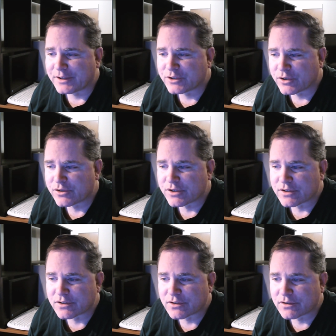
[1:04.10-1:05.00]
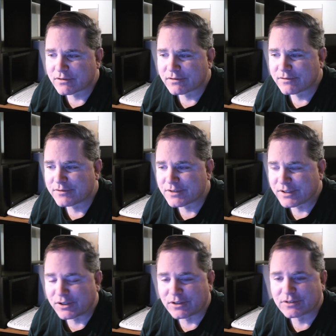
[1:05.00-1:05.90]
the church is
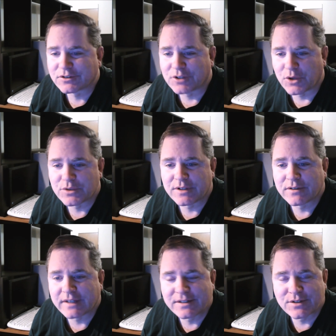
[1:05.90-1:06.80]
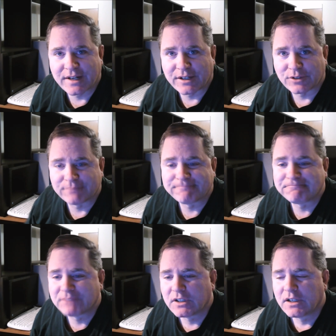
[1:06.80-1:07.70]
still closing things down.
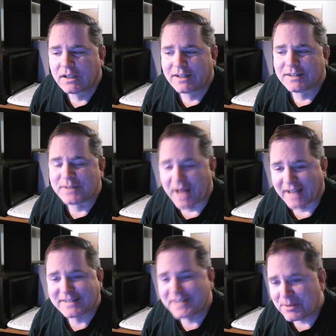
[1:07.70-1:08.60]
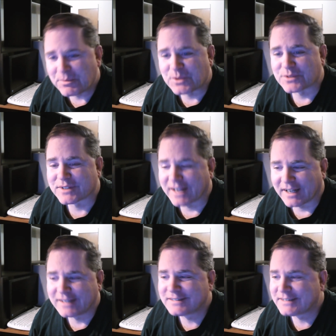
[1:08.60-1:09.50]
Not temples,
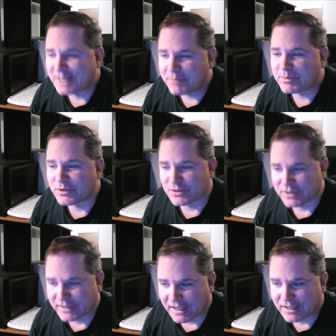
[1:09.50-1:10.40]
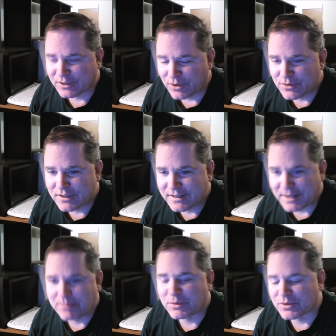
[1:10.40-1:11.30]
guys. Temples. You gotta close the
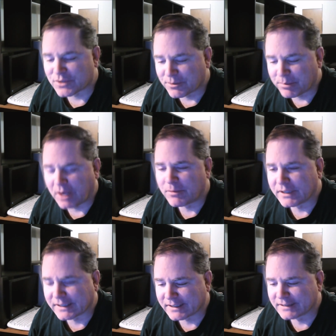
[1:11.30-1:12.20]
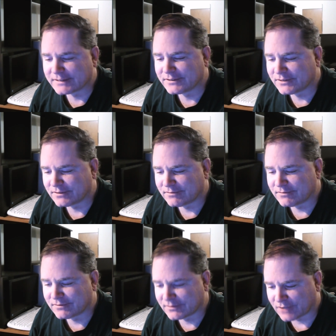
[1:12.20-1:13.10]
temples. They're public.
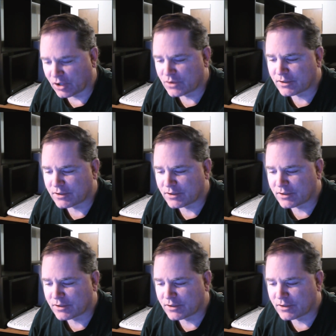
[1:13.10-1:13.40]
Close them.